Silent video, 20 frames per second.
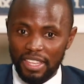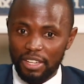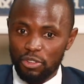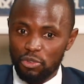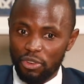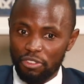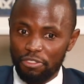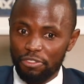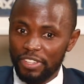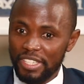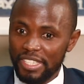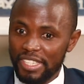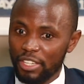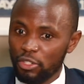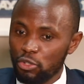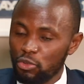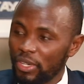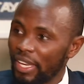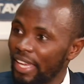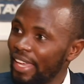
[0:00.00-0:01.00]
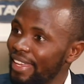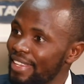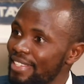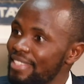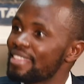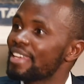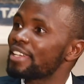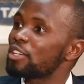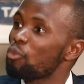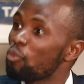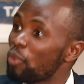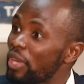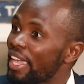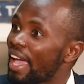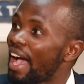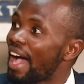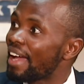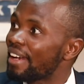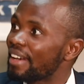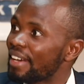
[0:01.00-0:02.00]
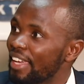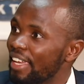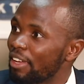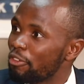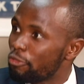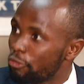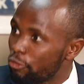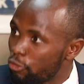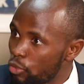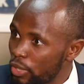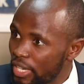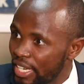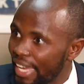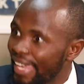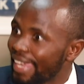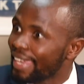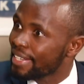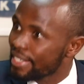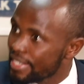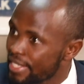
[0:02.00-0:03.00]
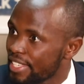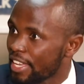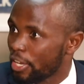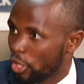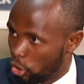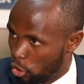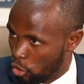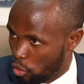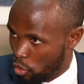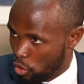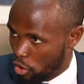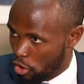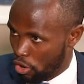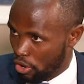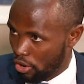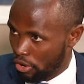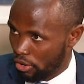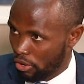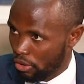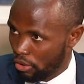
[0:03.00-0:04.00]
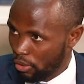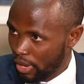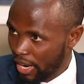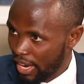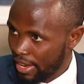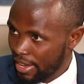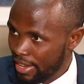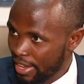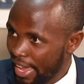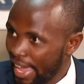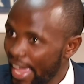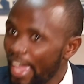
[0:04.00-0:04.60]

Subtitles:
that we are facing today is that we are food insecure, mm-hmm. okay?